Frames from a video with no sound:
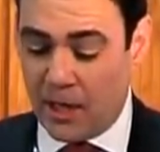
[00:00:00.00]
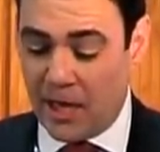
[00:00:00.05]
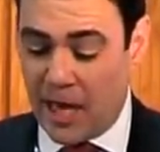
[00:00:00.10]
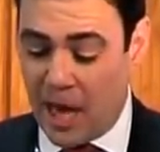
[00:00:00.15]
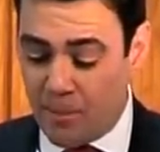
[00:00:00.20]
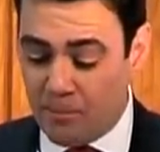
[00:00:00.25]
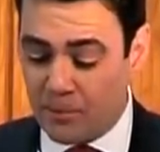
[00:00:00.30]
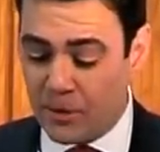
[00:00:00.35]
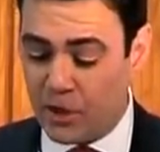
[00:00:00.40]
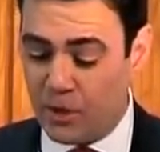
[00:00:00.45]

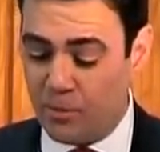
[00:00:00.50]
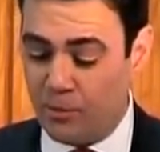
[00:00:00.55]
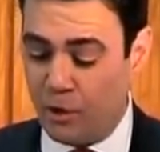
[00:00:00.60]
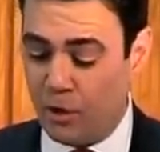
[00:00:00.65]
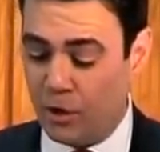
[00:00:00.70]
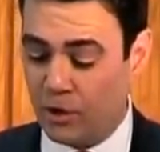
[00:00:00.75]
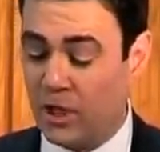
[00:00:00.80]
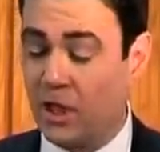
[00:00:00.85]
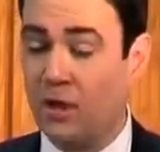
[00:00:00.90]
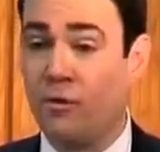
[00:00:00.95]
CAMS
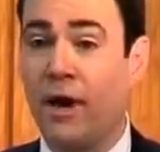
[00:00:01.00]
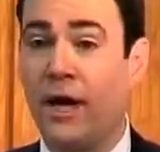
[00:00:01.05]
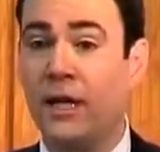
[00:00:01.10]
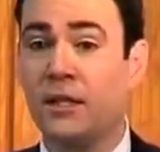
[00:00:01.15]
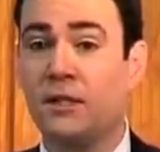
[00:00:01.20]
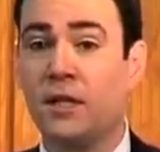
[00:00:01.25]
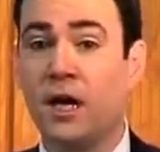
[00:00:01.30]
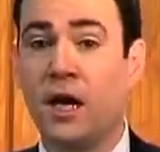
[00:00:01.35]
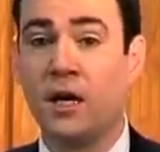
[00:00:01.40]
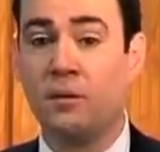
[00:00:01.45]
support at the
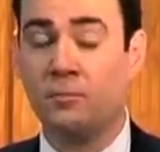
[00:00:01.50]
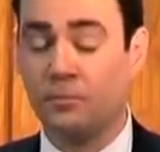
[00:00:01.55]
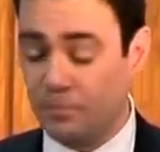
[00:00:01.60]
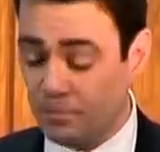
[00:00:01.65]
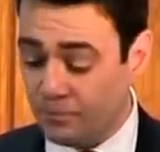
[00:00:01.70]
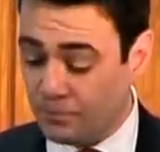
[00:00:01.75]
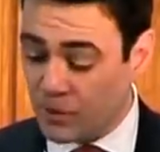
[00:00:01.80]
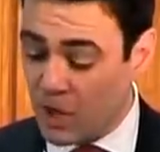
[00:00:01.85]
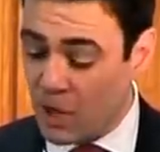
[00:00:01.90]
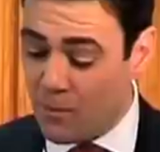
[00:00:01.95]
right time
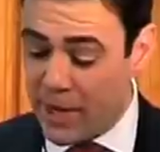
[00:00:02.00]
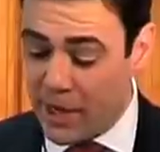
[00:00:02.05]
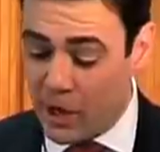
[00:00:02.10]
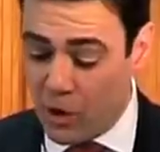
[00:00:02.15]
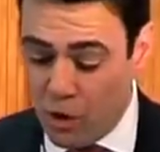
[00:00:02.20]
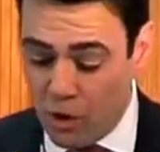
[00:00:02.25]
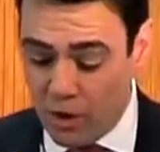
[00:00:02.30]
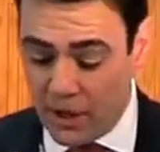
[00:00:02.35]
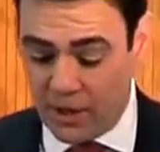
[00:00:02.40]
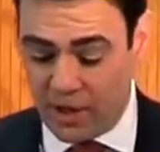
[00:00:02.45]
can make
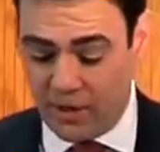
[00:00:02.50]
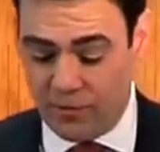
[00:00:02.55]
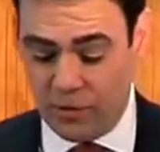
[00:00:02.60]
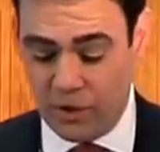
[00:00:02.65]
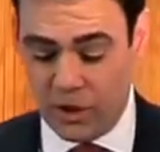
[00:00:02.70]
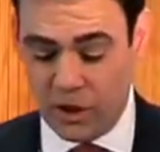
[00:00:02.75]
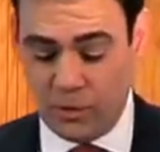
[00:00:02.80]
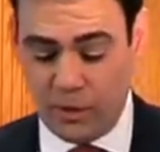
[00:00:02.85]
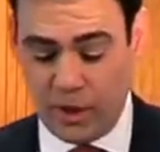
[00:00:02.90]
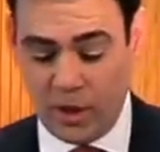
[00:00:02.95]
all the
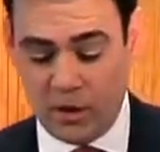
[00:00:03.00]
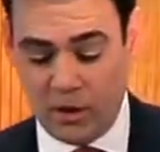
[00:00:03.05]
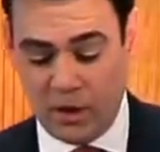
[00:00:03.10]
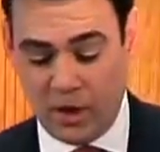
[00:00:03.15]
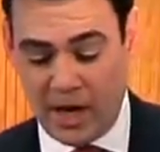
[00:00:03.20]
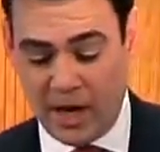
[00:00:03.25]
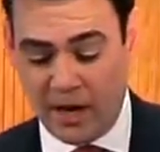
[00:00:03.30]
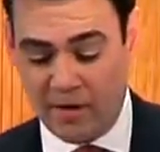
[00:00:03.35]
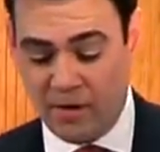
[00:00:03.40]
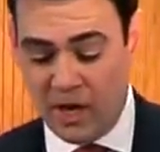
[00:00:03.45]
difference to a young
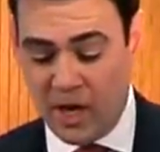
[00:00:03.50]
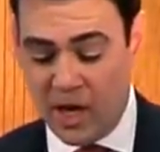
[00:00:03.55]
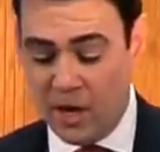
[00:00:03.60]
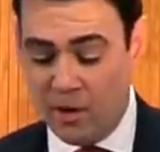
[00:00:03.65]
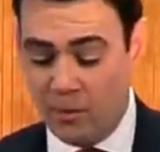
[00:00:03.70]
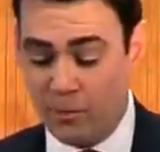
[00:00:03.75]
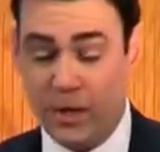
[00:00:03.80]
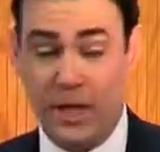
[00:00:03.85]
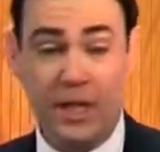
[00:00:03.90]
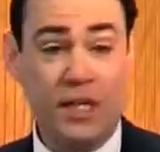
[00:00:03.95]

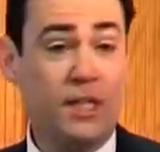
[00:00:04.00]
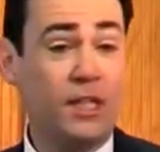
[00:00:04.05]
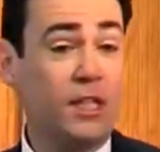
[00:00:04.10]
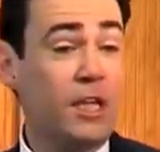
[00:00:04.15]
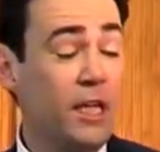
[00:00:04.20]
life, but it